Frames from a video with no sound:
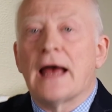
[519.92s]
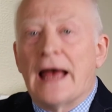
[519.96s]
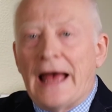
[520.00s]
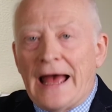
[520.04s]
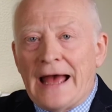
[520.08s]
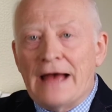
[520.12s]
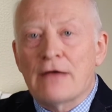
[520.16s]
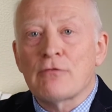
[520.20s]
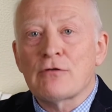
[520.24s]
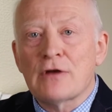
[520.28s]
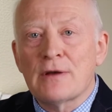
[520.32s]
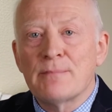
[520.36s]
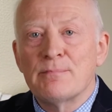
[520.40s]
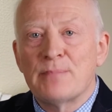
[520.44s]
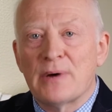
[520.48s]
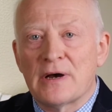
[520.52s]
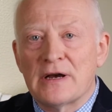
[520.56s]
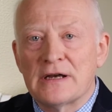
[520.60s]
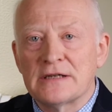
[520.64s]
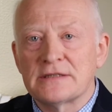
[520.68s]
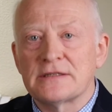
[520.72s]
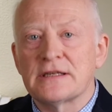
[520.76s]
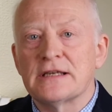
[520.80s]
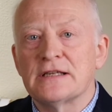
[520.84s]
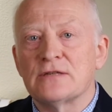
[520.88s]
Outcome
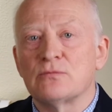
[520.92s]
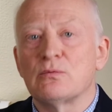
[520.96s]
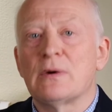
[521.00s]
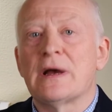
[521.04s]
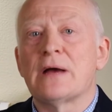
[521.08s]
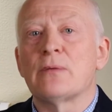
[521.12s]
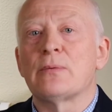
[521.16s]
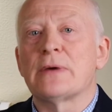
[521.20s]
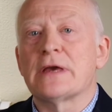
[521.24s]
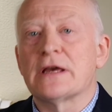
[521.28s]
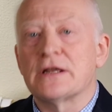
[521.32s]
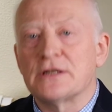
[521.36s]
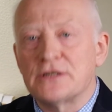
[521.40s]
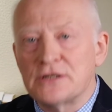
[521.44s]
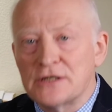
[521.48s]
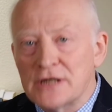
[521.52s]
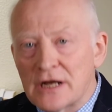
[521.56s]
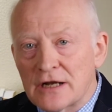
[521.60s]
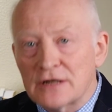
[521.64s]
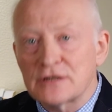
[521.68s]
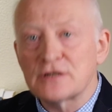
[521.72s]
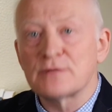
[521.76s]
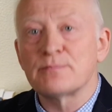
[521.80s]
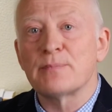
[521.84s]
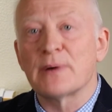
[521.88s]
bias is where we are
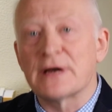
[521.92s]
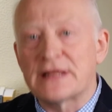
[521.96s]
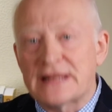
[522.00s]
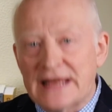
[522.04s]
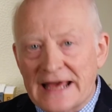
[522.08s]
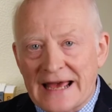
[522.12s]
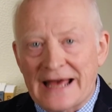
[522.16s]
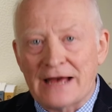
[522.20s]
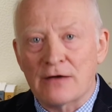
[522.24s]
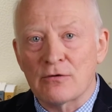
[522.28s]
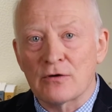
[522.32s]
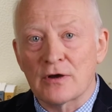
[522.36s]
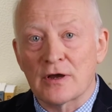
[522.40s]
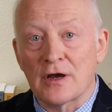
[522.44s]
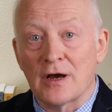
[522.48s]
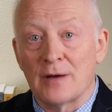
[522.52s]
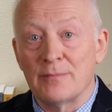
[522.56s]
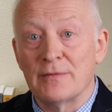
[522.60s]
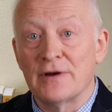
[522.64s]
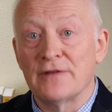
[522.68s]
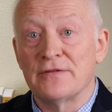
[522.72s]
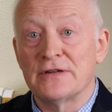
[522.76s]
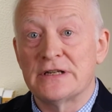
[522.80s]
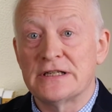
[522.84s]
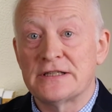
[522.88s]
judged by the outcome
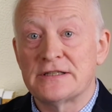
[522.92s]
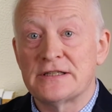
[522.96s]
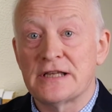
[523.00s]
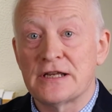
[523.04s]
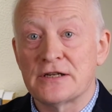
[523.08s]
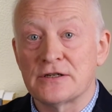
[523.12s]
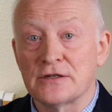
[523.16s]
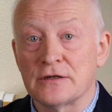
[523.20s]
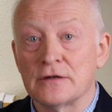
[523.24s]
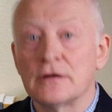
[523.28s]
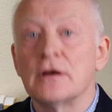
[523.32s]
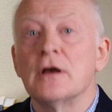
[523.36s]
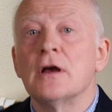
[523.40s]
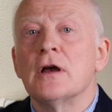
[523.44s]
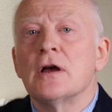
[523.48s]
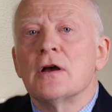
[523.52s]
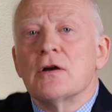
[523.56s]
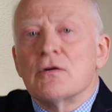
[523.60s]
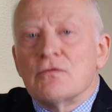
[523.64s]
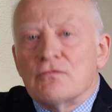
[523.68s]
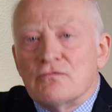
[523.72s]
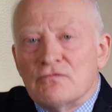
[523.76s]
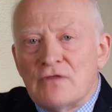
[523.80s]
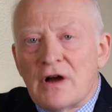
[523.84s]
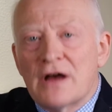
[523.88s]
of a decision,
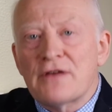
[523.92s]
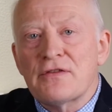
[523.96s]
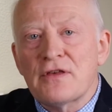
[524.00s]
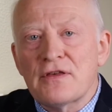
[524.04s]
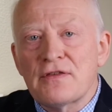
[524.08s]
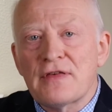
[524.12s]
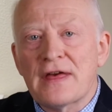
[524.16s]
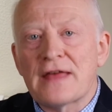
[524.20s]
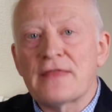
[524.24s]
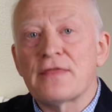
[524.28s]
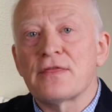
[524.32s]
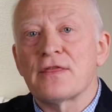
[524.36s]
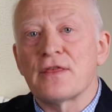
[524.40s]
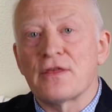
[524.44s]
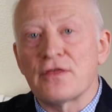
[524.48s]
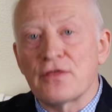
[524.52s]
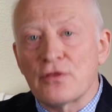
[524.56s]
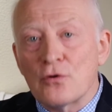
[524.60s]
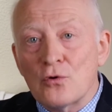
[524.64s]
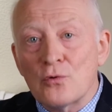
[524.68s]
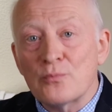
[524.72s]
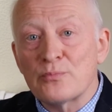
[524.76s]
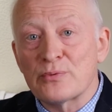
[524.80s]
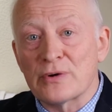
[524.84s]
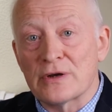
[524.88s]
rather than the
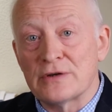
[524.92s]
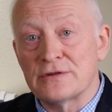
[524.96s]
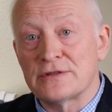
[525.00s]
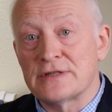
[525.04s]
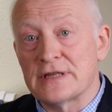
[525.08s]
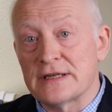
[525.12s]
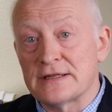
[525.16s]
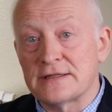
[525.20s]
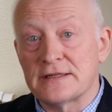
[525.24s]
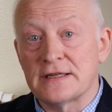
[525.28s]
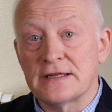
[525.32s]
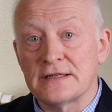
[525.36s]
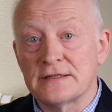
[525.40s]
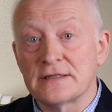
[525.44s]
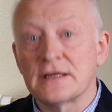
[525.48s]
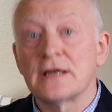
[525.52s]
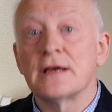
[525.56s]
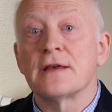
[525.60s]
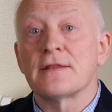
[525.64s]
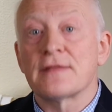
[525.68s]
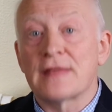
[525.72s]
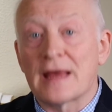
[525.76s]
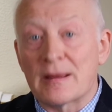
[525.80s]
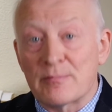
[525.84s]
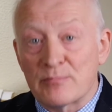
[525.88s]
thought processes
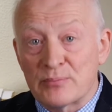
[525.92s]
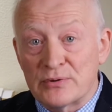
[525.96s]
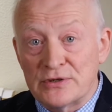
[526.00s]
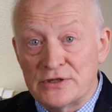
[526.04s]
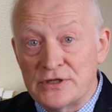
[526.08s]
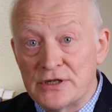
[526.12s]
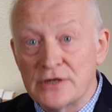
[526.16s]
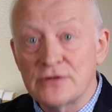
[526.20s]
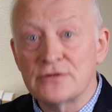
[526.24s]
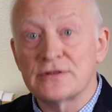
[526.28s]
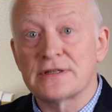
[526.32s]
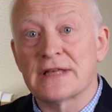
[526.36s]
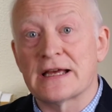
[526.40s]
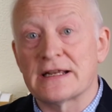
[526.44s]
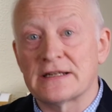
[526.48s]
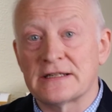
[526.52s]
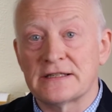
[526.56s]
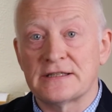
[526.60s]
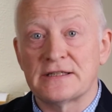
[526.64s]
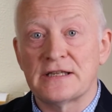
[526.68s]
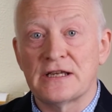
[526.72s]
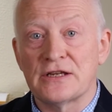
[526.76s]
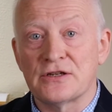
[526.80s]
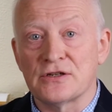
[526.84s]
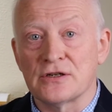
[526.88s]
that produce that
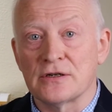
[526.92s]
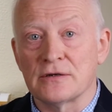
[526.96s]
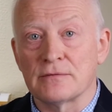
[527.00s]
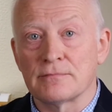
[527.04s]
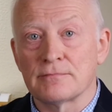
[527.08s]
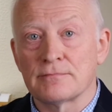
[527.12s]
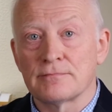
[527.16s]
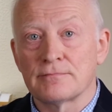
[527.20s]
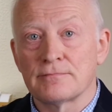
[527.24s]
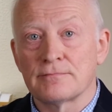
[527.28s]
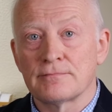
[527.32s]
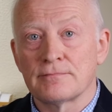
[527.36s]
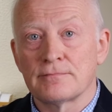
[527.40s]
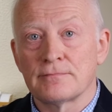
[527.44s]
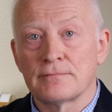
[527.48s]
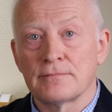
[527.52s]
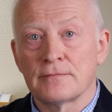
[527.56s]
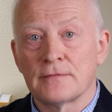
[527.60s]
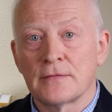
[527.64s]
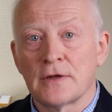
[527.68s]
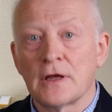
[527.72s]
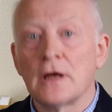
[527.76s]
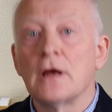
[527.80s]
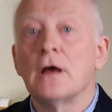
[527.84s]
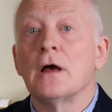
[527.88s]
decision.
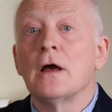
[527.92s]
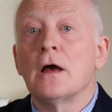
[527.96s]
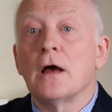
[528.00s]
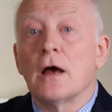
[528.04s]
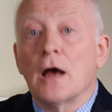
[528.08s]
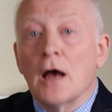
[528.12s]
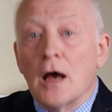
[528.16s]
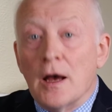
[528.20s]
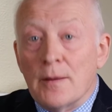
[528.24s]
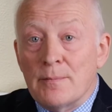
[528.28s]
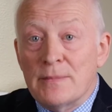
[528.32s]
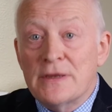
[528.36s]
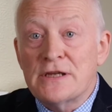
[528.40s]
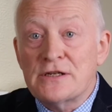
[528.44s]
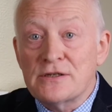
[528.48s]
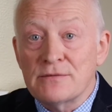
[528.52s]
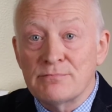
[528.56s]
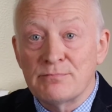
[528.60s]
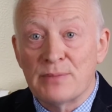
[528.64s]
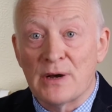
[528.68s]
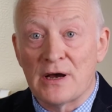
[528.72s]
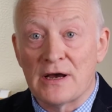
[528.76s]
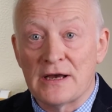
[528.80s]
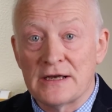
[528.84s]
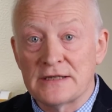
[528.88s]
Omission
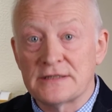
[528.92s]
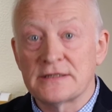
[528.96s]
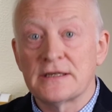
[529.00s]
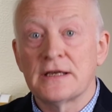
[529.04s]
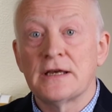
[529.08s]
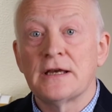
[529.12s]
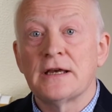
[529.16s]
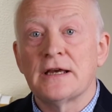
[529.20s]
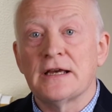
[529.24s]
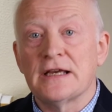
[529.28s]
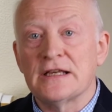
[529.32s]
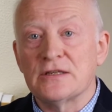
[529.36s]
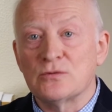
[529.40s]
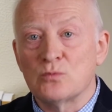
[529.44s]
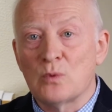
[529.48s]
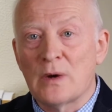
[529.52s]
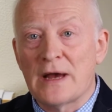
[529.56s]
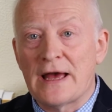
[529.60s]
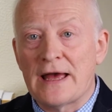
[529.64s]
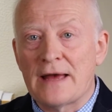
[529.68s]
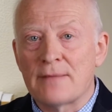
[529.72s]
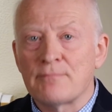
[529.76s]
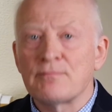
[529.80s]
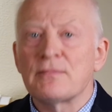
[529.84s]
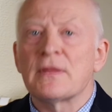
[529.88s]
bias is
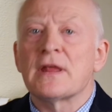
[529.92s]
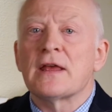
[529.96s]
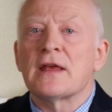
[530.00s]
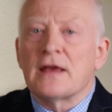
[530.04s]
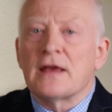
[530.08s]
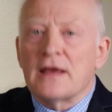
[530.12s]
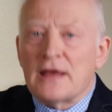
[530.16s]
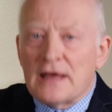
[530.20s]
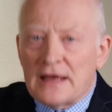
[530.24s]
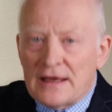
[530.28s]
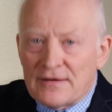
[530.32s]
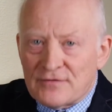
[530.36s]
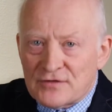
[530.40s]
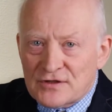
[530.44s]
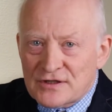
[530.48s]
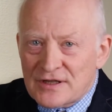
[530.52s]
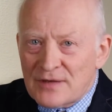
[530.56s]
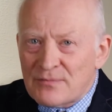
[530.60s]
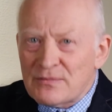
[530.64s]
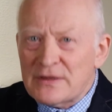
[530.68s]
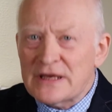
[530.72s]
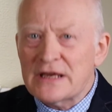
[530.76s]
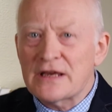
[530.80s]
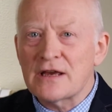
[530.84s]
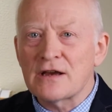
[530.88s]
where, if
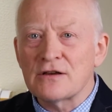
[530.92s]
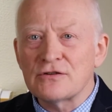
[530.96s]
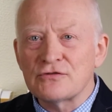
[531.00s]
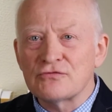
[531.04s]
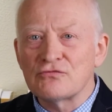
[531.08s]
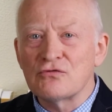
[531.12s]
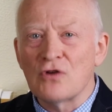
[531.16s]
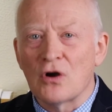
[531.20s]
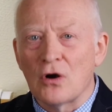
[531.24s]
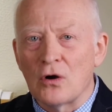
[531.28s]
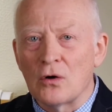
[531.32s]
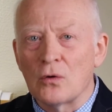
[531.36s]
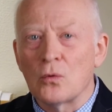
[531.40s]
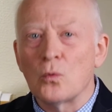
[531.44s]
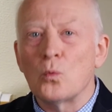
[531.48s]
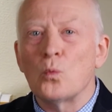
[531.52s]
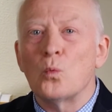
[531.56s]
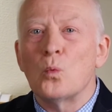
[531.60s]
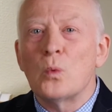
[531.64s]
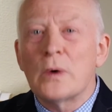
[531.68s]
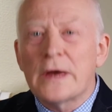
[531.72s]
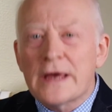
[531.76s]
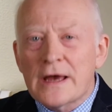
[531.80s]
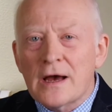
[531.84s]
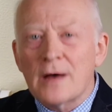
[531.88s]
something goes wrong,
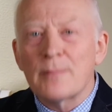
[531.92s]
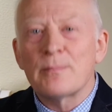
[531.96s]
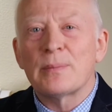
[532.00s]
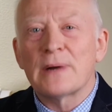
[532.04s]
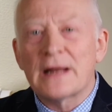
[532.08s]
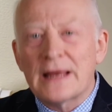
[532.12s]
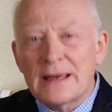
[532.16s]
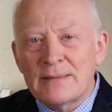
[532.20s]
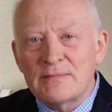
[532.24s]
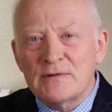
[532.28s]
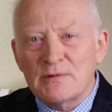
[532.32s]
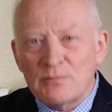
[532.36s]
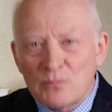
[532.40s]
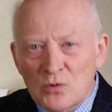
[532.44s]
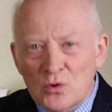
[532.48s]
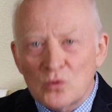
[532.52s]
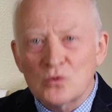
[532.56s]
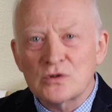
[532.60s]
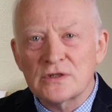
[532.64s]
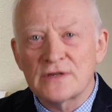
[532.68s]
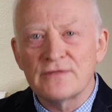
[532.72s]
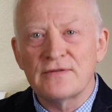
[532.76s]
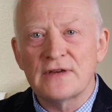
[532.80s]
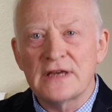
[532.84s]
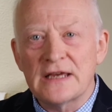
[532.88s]
we are blamed more
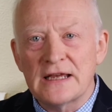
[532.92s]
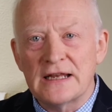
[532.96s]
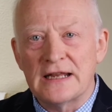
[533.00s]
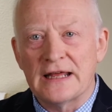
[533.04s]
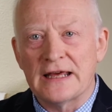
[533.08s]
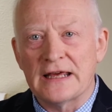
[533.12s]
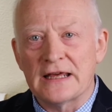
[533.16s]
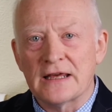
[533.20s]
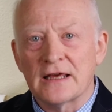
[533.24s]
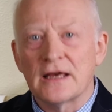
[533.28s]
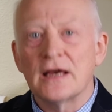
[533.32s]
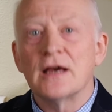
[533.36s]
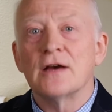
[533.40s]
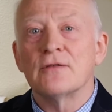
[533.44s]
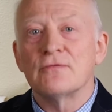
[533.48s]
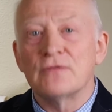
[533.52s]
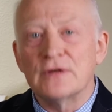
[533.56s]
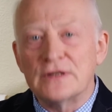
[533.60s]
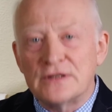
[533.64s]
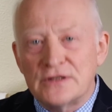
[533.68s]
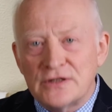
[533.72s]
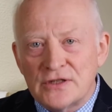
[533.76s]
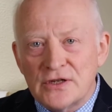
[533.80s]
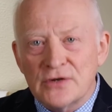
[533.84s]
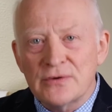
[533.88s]
severely for
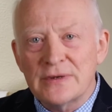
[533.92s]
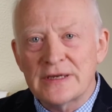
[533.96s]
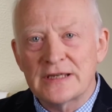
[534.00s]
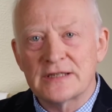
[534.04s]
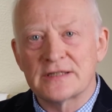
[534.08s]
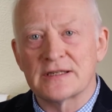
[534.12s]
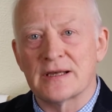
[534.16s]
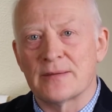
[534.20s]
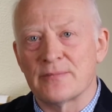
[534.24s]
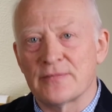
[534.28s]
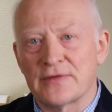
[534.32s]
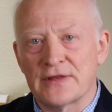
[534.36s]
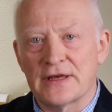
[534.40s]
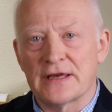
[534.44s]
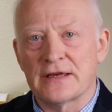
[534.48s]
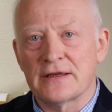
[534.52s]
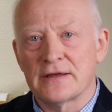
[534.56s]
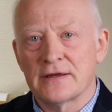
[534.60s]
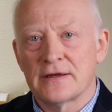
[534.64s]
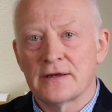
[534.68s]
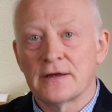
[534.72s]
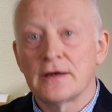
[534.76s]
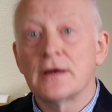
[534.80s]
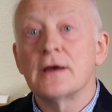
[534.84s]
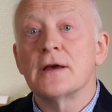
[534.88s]
doing something
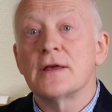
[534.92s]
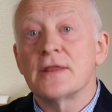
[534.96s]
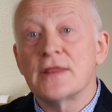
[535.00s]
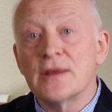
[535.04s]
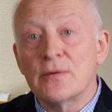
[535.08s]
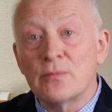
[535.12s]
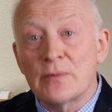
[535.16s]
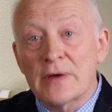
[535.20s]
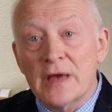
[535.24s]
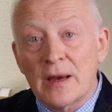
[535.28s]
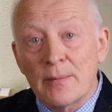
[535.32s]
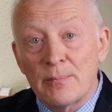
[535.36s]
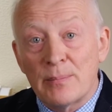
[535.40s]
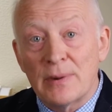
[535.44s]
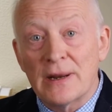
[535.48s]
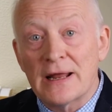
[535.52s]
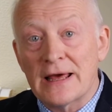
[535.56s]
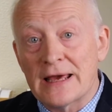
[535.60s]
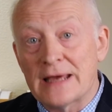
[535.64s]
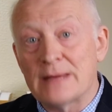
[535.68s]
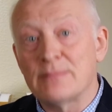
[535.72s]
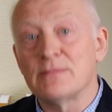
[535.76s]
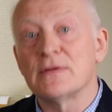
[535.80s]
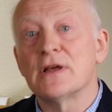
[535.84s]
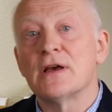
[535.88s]
than we are
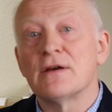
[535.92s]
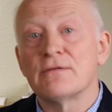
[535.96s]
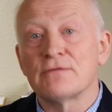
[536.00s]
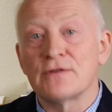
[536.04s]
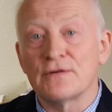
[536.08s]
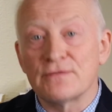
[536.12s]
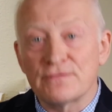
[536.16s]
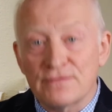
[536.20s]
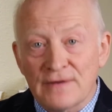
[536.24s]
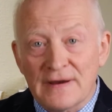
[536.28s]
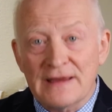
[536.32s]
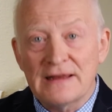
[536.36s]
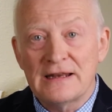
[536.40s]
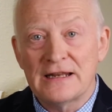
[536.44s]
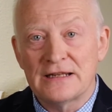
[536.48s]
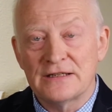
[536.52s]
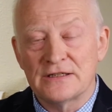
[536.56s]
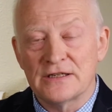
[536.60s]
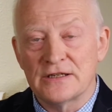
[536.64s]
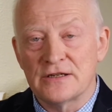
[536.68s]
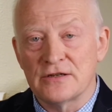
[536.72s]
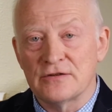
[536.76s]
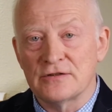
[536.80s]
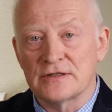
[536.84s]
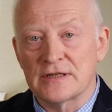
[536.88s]
blamed for failing
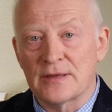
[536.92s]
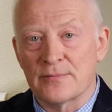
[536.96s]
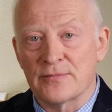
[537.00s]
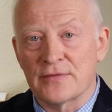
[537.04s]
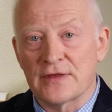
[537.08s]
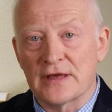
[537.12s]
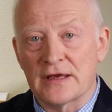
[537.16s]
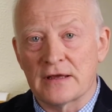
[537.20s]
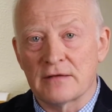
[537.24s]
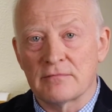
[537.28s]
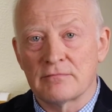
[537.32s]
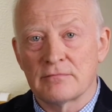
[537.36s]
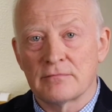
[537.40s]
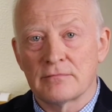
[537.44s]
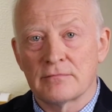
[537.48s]
to do something.